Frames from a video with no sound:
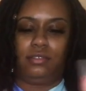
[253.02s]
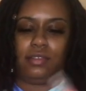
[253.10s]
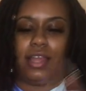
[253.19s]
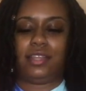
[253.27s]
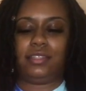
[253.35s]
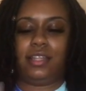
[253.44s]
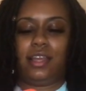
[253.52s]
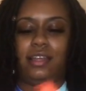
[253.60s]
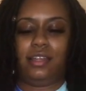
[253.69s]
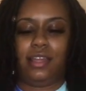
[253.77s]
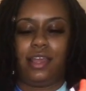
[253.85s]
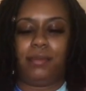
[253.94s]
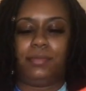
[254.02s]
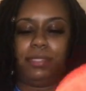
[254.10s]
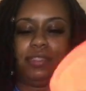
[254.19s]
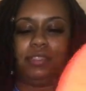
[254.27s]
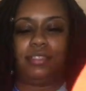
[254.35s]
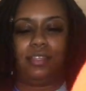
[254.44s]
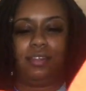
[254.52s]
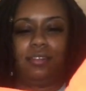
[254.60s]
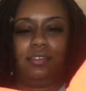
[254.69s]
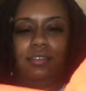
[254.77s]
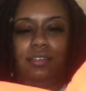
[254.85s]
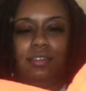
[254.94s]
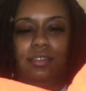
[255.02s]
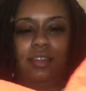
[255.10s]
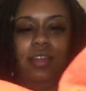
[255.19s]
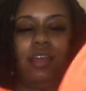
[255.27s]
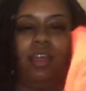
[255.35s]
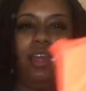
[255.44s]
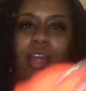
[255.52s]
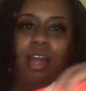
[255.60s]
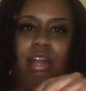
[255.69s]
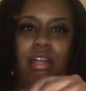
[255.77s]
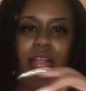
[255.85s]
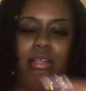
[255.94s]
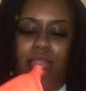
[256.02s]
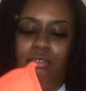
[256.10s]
Actually I could have put this on. Oh,